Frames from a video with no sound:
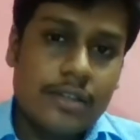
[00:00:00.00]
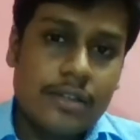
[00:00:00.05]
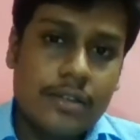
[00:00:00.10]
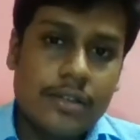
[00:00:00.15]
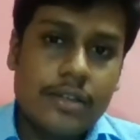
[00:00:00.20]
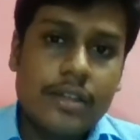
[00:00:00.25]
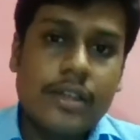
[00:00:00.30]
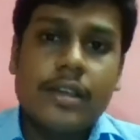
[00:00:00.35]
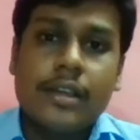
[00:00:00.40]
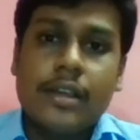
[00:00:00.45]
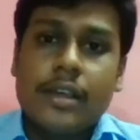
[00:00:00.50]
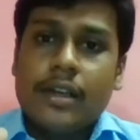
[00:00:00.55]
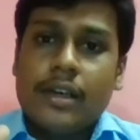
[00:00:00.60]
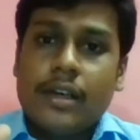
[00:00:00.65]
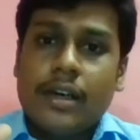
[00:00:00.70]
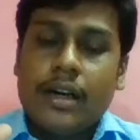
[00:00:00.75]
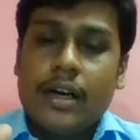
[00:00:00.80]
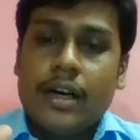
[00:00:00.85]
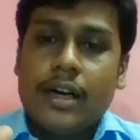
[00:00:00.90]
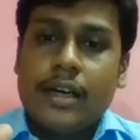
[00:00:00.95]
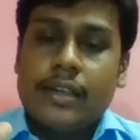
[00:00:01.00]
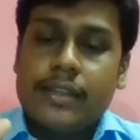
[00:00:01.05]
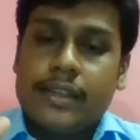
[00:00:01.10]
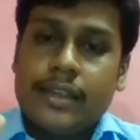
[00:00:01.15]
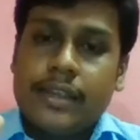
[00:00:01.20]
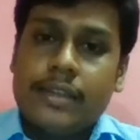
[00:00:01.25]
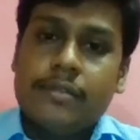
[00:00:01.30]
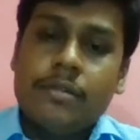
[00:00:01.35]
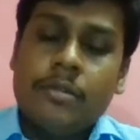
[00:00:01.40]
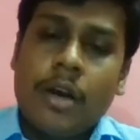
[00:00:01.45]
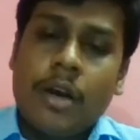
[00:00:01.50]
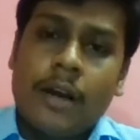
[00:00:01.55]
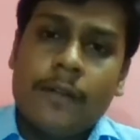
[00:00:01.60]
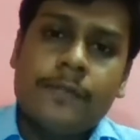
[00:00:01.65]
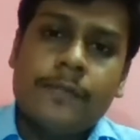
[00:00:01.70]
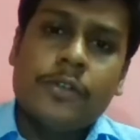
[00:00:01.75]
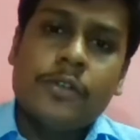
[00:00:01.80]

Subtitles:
Okay, then you have